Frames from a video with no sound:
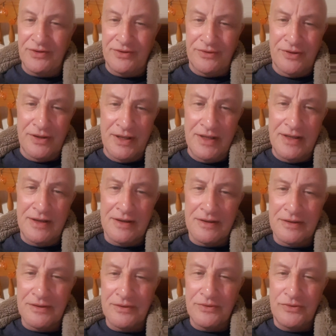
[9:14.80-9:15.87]
at
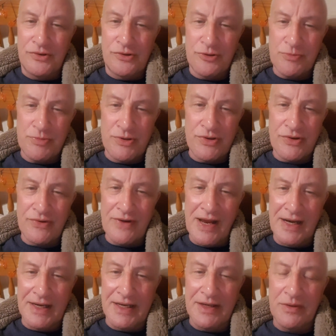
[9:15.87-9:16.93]
the Nuremberg
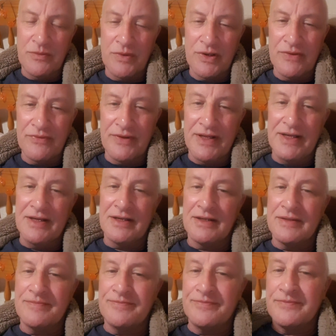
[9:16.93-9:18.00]
Rally. One of
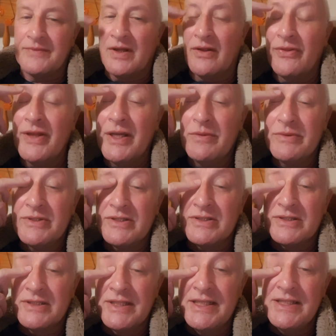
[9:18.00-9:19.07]
the I think it was
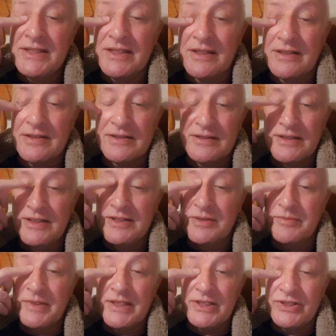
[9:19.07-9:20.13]
Caesar
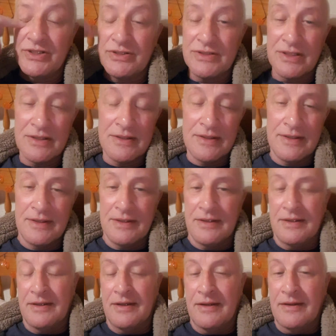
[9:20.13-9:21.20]
Miniatures
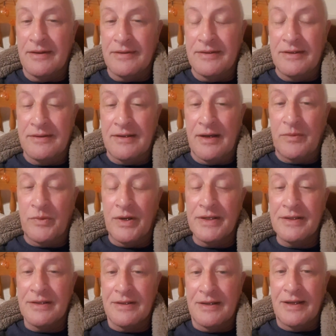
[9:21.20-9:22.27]
did that
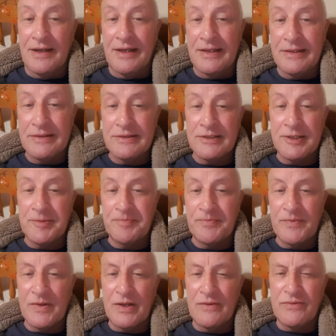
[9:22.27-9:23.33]
one,
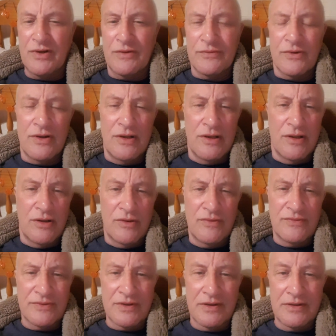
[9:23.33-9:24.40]
and I've got a lot
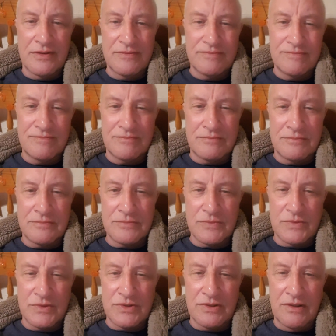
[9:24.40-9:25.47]
of kind of
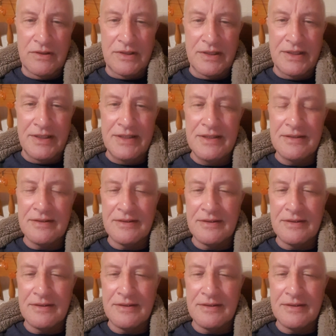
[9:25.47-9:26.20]
slightly